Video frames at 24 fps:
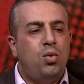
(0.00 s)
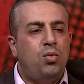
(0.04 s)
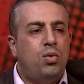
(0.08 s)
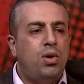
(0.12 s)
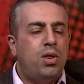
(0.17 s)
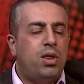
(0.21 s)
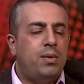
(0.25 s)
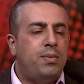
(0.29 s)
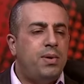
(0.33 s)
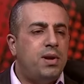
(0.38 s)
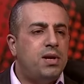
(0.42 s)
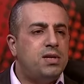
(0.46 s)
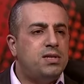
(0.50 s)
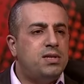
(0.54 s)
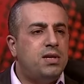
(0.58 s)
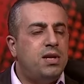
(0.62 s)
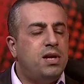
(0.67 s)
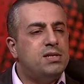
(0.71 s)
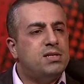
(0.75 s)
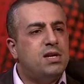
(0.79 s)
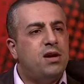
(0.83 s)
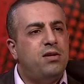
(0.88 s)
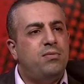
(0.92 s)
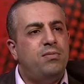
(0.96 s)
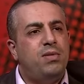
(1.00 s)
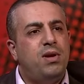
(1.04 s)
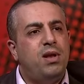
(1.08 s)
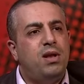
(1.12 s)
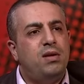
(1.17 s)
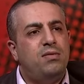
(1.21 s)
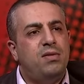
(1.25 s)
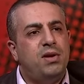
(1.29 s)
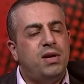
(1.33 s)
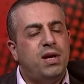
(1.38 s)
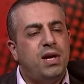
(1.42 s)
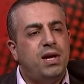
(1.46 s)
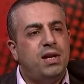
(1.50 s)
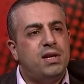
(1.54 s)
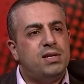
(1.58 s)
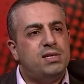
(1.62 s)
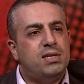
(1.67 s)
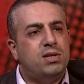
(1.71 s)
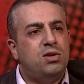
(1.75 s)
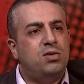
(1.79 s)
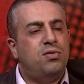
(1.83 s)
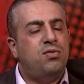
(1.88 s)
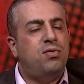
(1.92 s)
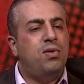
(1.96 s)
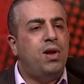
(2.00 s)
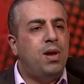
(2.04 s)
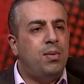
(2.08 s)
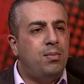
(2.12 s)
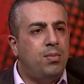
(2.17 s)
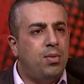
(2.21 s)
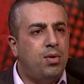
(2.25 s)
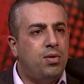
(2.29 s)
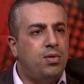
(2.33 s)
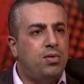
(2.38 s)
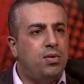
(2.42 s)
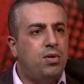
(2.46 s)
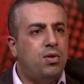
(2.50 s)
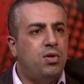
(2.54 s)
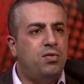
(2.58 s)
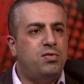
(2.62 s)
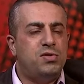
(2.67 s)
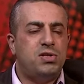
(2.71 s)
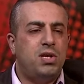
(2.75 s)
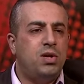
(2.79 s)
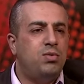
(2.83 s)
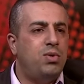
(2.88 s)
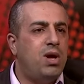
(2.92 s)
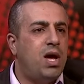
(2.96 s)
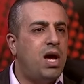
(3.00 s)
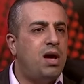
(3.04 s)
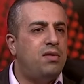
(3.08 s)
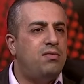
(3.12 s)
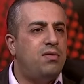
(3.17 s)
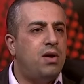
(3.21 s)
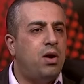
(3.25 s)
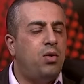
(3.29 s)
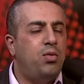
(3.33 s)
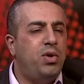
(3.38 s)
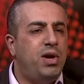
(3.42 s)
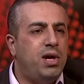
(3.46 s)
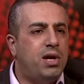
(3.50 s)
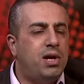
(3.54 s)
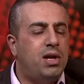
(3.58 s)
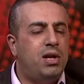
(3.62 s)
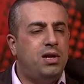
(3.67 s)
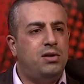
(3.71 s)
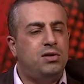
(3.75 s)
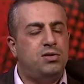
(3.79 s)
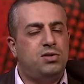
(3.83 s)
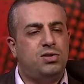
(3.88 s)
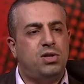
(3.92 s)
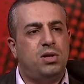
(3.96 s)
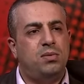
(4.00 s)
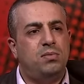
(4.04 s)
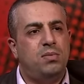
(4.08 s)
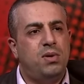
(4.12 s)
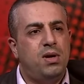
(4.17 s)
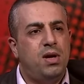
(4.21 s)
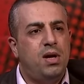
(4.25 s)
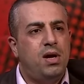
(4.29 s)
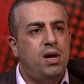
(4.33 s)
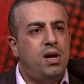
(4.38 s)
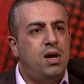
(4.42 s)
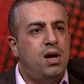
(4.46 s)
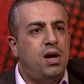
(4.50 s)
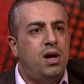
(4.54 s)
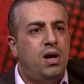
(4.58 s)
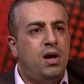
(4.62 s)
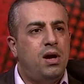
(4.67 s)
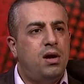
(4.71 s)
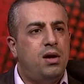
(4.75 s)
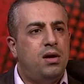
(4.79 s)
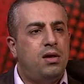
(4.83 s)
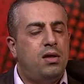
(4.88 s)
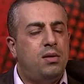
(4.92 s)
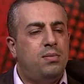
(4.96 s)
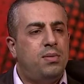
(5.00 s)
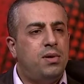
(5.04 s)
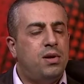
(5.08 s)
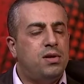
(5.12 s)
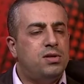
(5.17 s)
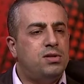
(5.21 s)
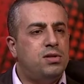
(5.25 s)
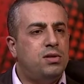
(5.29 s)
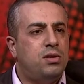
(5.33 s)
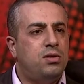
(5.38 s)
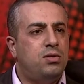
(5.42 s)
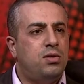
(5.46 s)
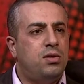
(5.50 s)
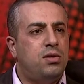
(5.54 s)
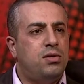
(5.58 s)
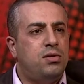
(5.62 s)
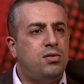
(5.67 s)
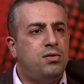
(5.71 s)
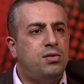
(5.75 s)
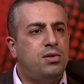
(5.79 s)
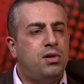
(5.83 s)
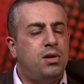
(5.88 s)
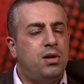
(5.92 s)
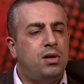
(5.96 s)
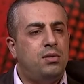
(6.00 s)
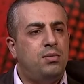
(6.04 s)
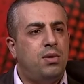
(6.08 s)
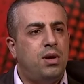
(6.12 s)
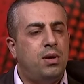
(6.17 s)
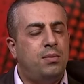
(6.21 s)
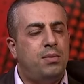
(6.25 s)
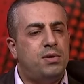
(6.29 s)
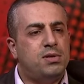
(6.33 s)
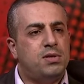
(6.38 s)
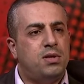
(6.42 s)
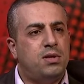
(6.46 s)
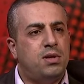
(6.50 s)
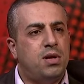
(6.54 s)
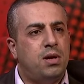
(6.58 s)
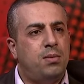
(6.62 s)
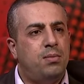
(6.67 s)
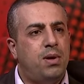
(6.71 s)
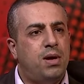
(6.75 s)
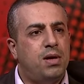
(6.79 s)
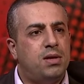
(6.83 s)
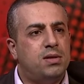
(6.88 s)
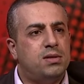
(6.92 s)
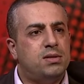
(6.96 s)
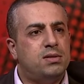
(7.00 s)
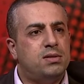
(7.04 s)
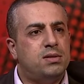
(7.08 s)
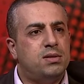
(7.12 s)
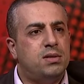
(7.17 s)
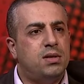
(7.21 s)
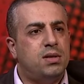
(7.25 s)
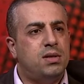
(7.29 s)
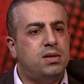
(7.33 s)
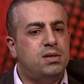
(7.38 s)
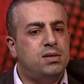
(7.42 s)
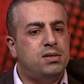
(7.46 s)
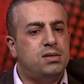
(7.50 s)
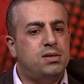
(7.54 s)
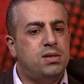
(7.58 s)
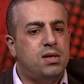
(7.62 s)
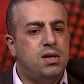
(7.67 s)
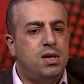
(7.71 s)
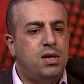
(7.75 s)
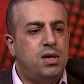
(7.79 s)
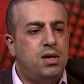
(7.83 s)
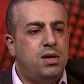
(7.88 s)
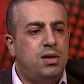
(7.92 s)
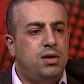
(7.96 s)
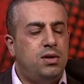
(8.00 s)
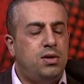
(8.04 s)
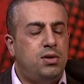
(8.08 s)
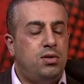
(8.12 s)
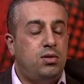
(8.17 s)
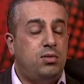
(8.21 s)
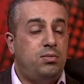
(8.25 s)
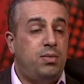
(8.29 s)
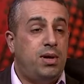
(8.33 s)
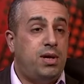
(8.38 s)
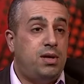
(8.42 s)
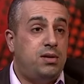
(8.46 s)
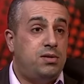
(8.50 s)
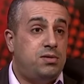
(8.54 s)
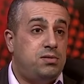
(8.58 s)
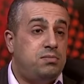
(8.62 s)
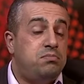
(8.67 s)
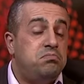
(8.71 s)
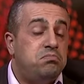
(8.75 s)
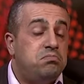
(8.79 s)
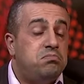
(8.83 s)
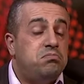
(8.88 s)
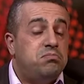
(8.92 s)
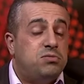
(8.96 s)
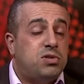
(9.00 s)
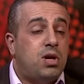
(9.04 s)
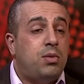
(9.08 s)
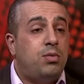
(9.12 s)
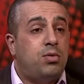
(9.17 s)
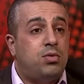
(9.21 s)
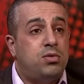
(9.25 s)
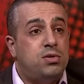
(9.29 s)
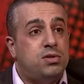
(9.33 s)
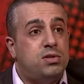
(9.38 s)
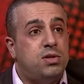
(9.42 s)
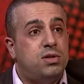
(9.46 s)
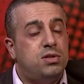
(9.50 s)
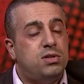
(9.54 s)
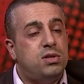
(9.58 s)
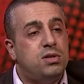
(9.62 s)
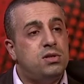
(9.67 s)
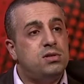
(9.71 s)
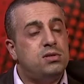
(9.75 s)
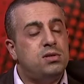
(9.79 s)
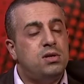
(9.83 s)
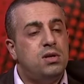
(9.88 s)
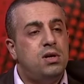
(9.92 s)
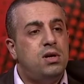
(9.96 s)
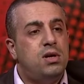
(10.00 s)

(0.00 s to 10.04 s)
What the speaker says: Well, the Palestinians have been living in a state of limbo. Obviously, we have a weak leadership. The Palestinian Authority, led by President Abbas, he's, you know, made some concessions.